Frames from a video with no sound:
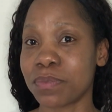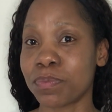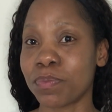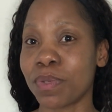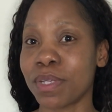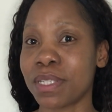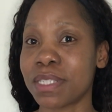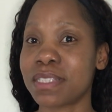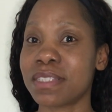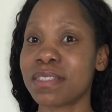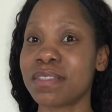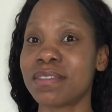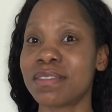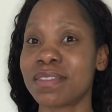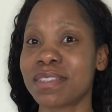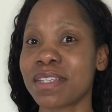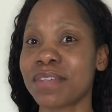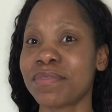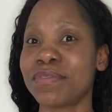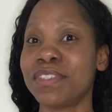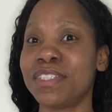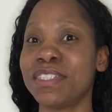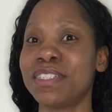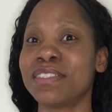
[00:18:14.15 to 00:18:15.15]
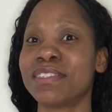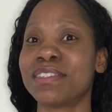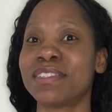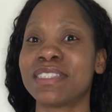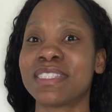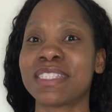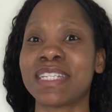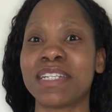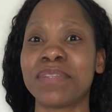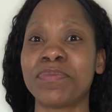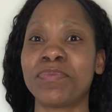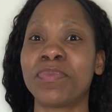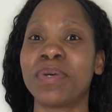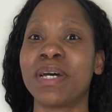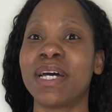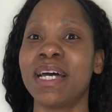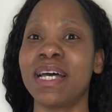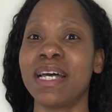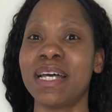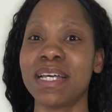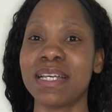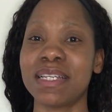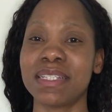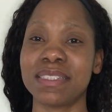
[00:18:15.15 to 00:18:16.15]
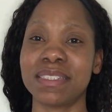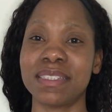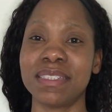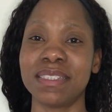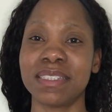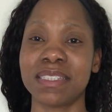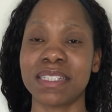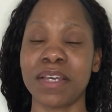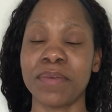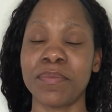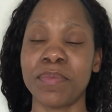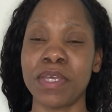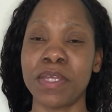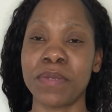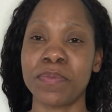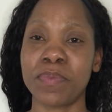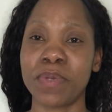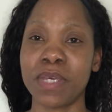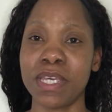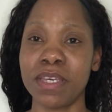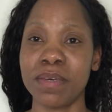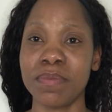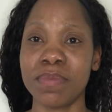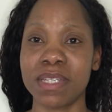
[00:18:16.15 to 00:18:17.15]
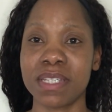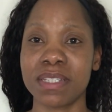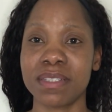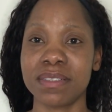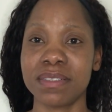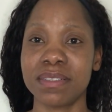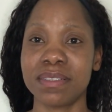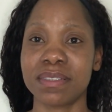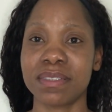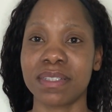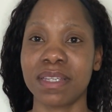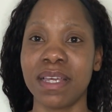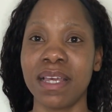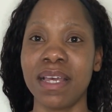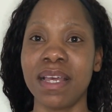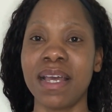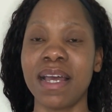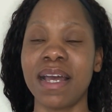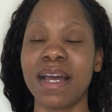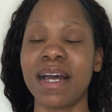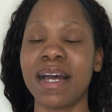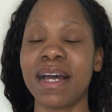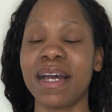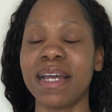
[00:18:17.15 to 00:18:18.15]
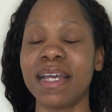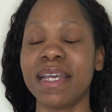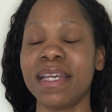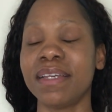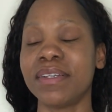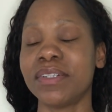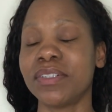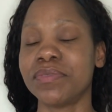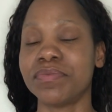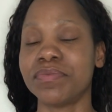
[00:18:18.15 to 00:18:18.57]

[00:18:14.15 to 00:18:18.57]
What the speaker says: But since 7 years had passed since I made payment, I